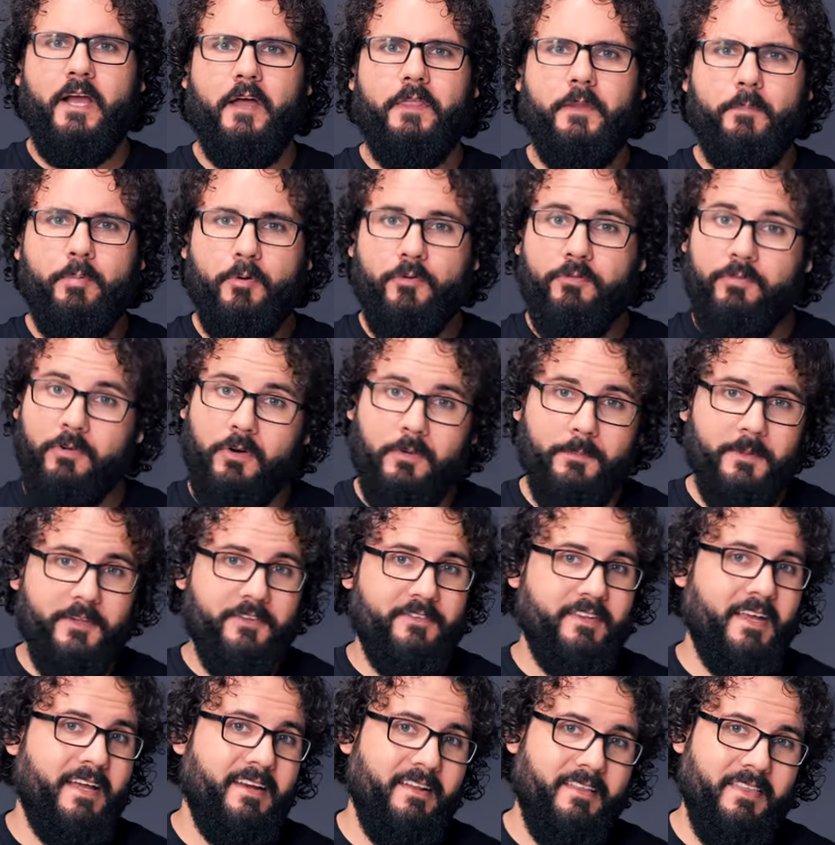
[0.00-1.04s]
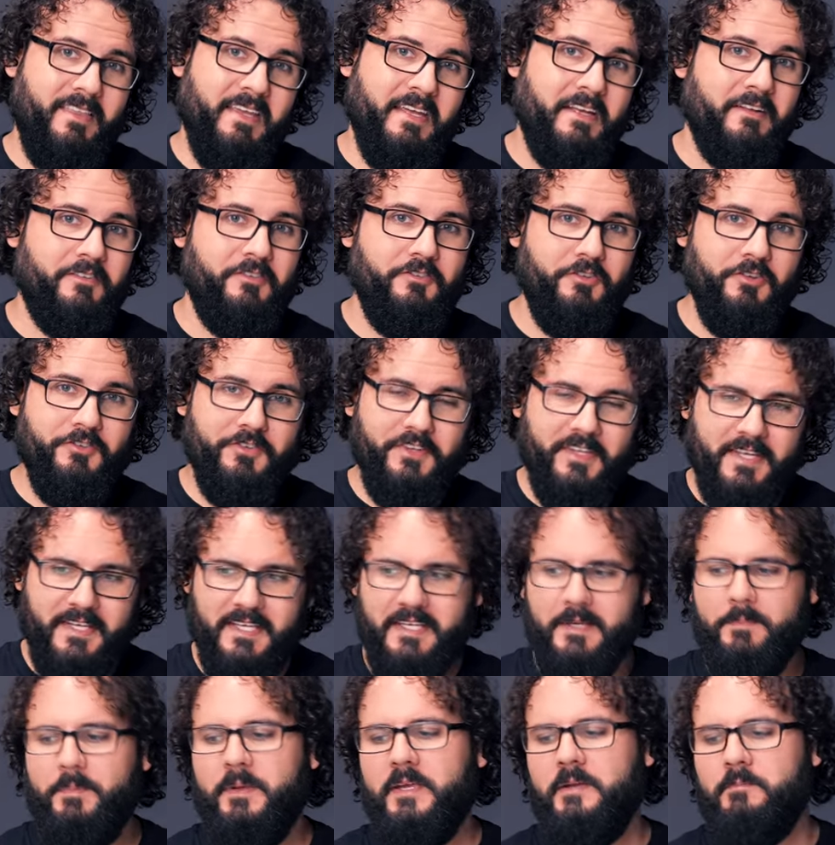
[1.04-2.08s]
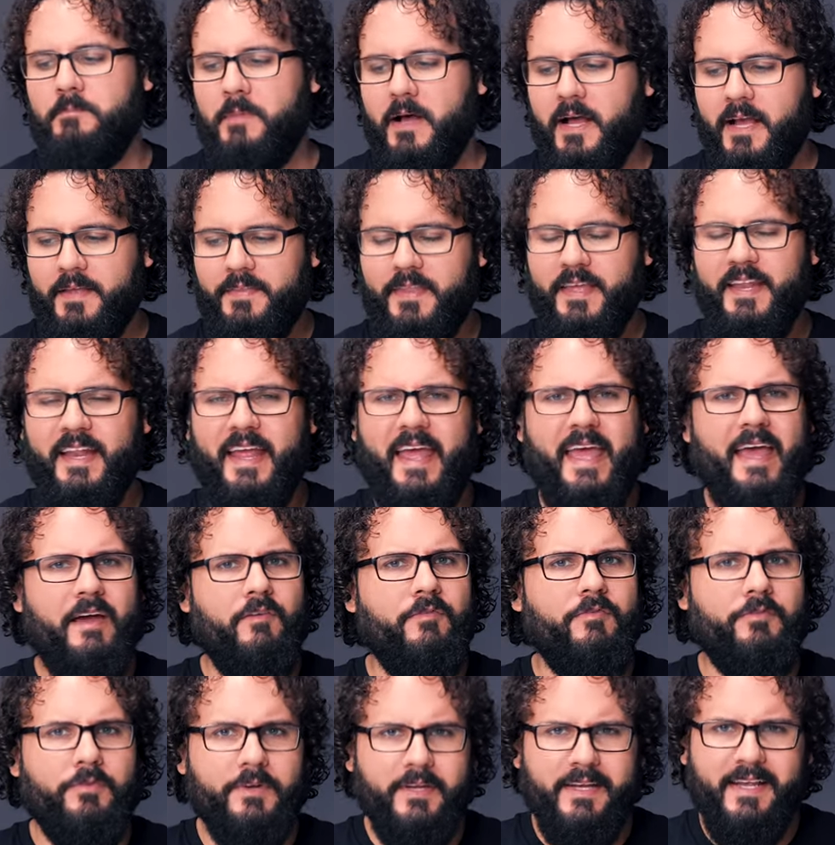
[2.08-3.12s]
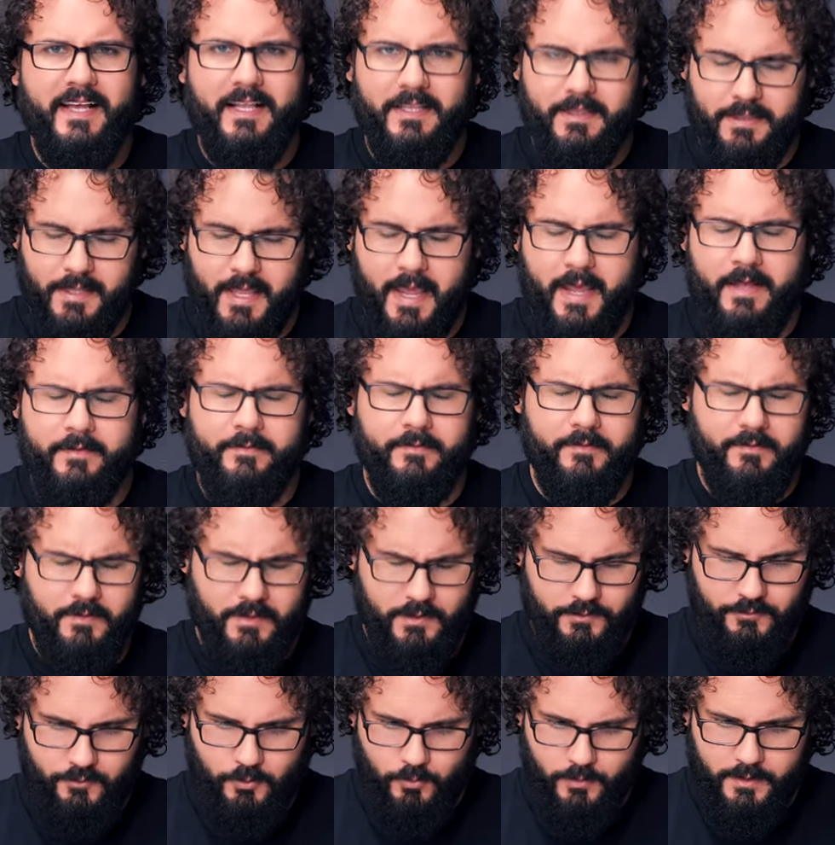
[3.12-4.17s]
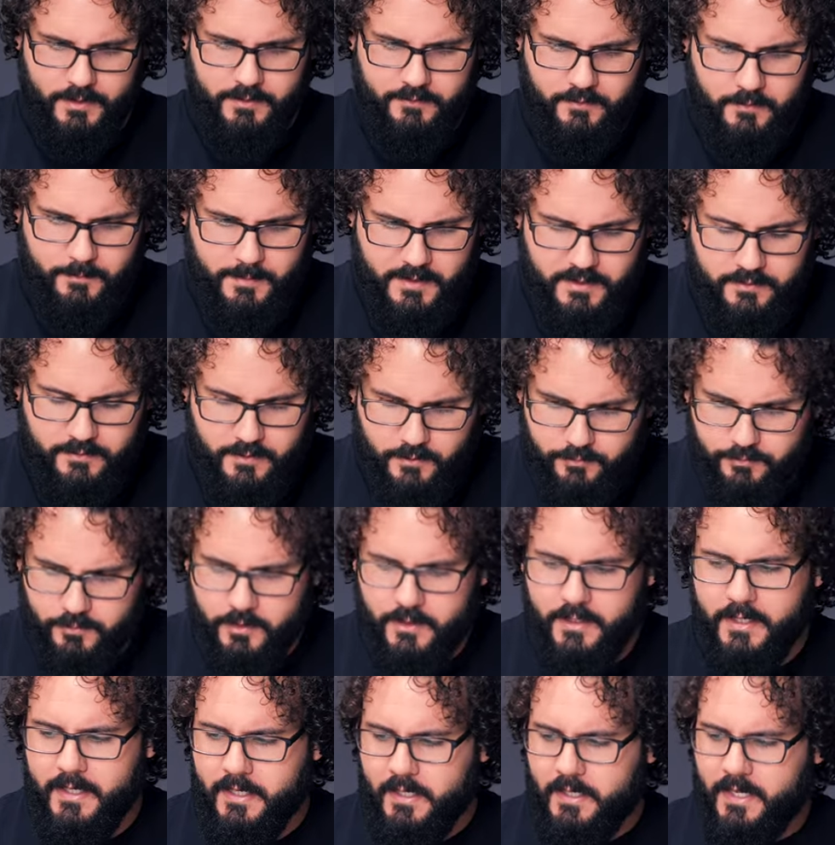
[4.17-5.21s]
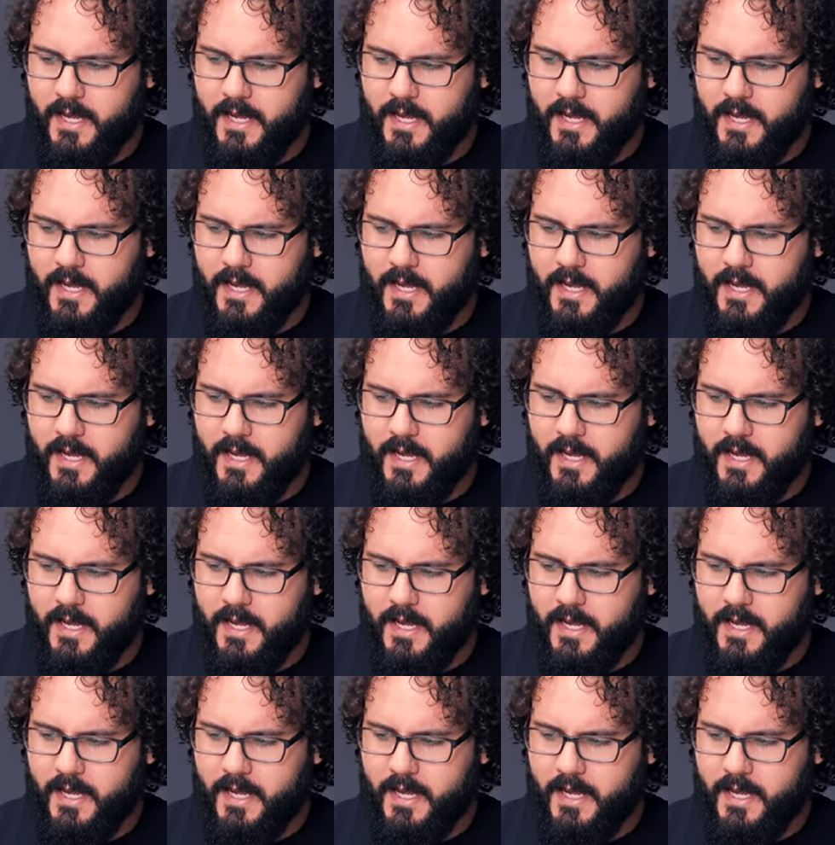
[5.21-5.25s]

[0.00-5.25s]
On the performance side of things, just keep in mind that every lens is going to be different.